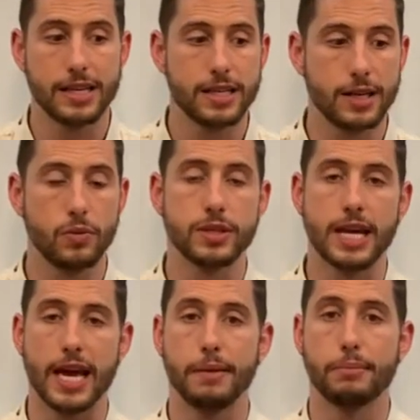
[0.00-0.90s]
Lendy
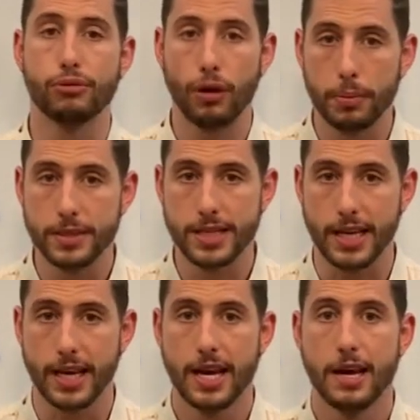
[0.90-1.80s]
was a
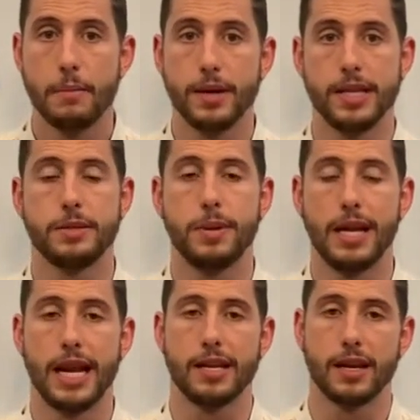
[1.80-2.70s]
property
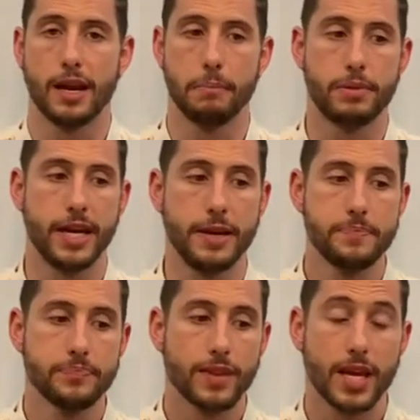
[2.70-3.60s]
peer-to-peer lending
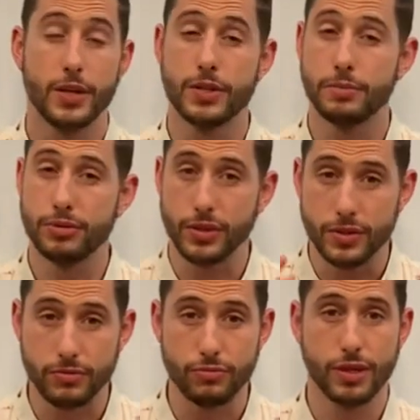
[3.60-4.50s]
company. It used to
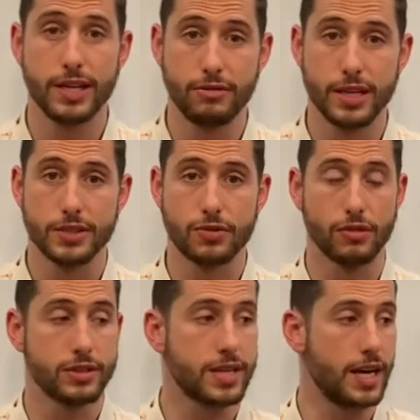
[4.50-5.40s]
produce really, really
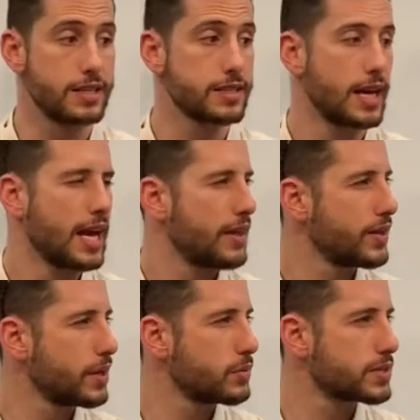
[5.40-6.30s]
strong returns.
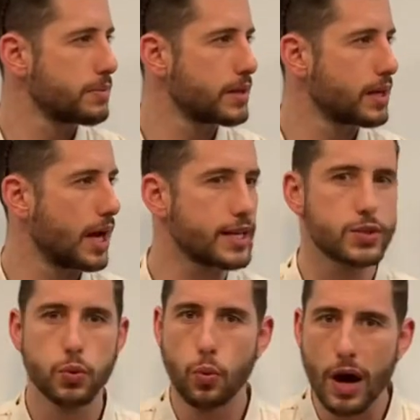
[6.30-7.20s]
I think it was something
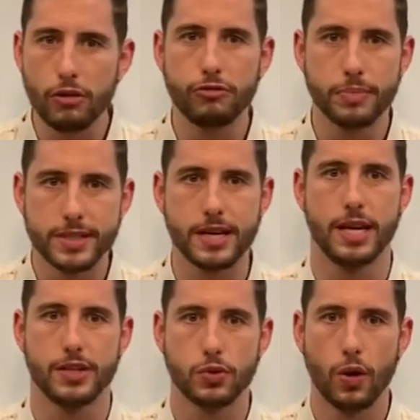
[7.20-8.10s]
like 12%,
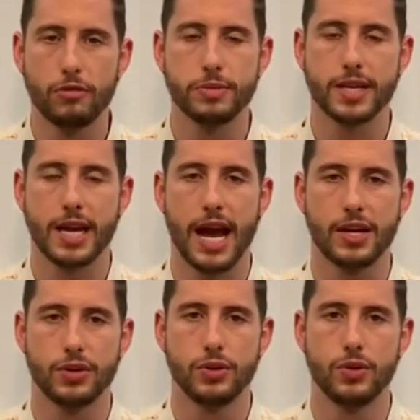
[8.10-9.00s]
12%
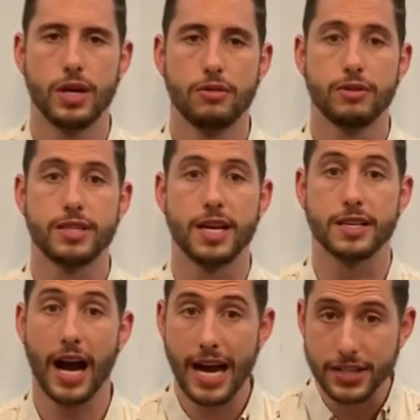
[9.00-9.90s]
annual
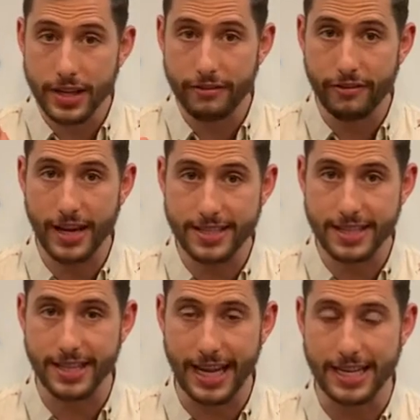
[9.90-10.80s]
returns. I actually
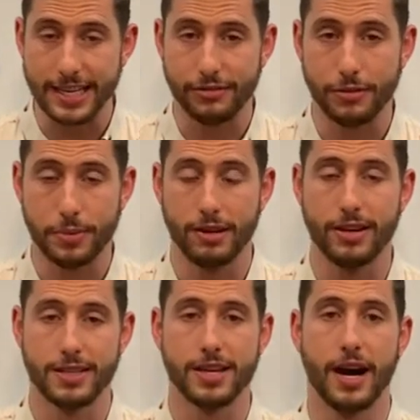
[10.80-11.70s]
invested in Lendy for a
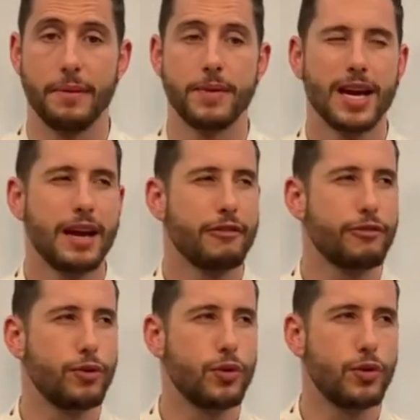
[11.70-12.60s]
period of time
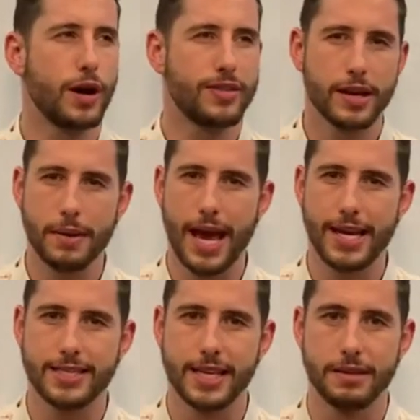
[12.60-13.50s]
for I think
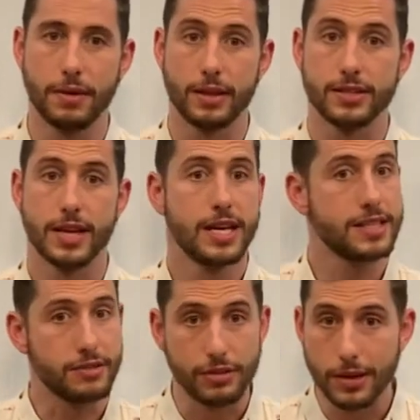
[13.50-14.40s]
about 18 months.
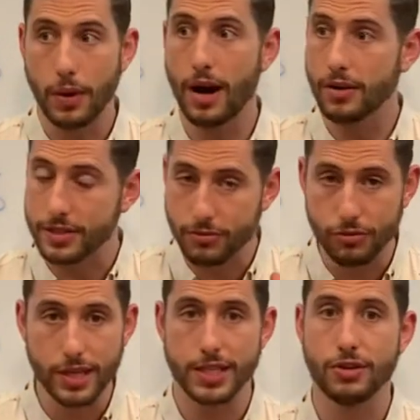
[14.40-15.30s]
Did really well, got
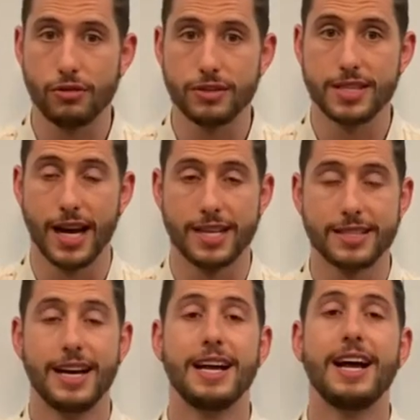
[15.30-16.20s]
some really strong
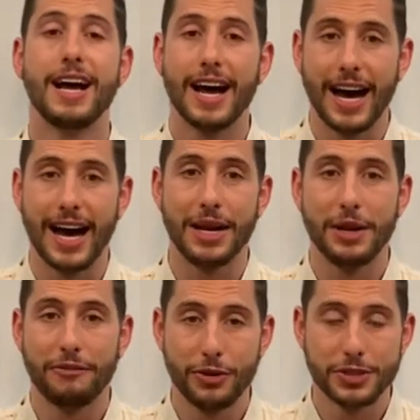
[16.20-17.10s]
returns. Uh,
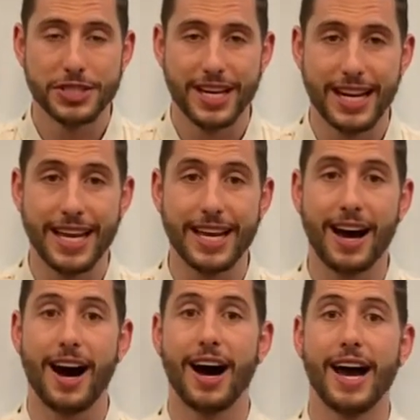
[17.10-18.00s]

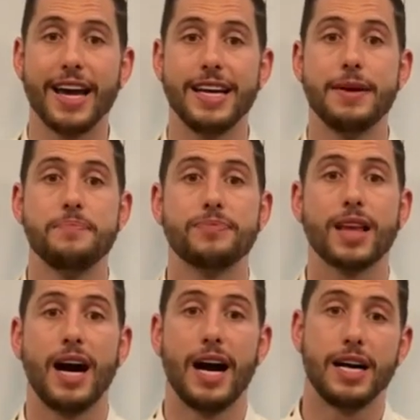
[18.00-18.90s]
fortunately, I
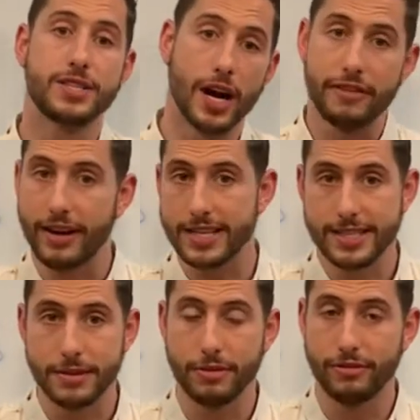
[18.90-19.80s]
uh,
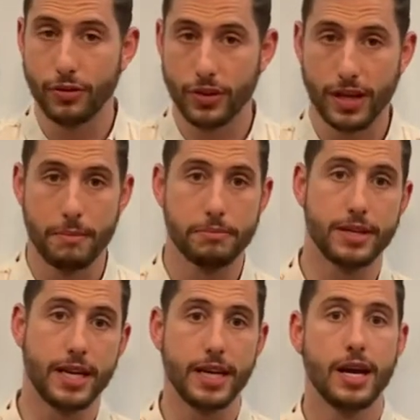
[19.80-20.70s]
divested before the
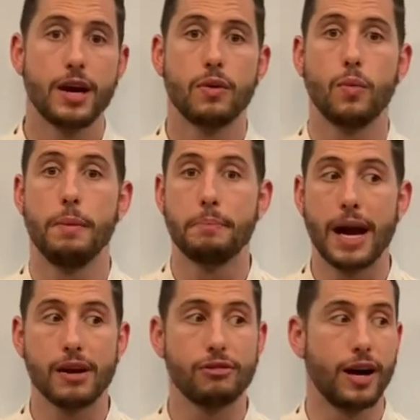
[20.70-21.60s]
company went
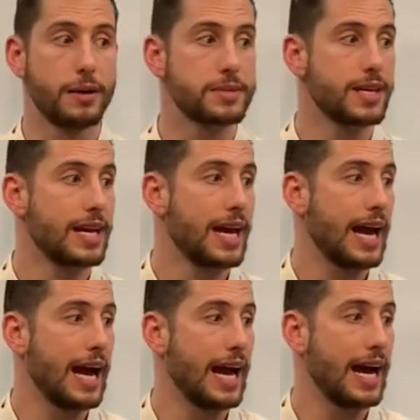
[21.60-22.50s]
bankrupt,
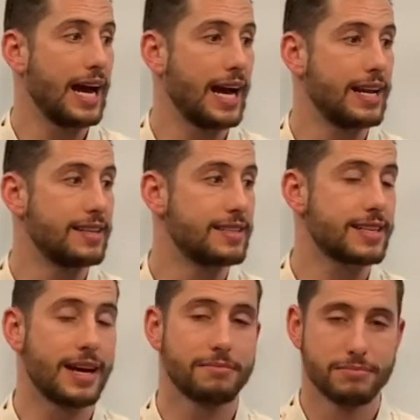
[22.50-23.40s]

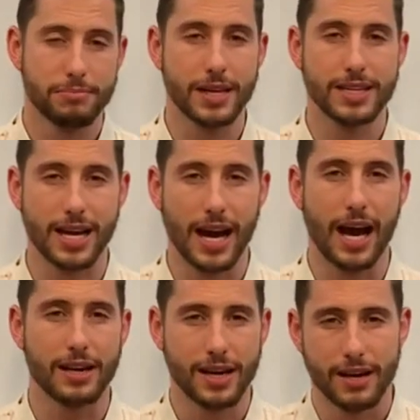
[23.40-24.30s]
and because
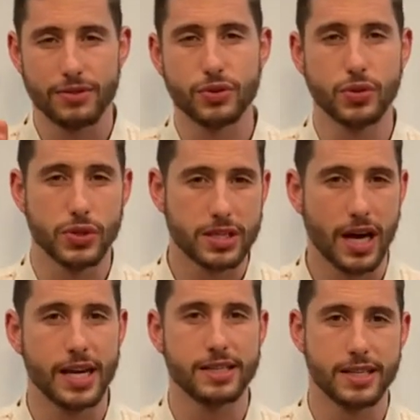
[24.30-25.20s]
I, I, kind of saw
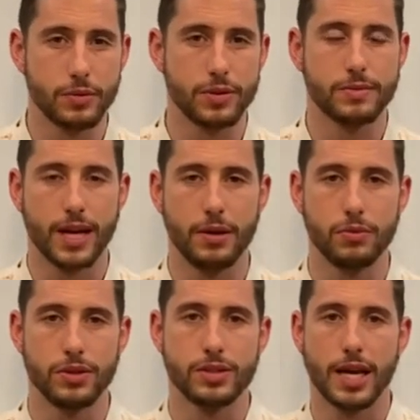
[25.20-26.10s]
signs that it was
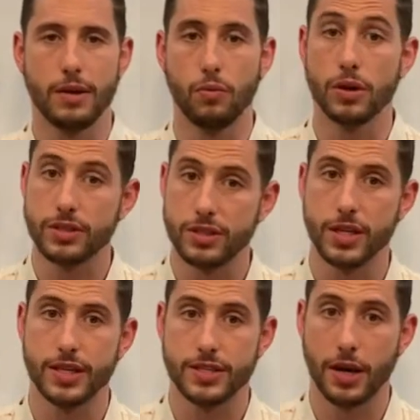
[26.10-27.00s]
it was it wasn't
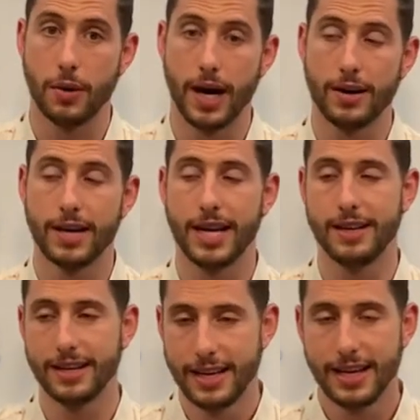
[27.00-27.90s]
doing so well,
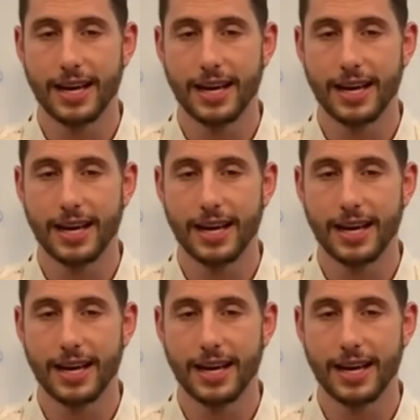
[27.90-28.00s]
and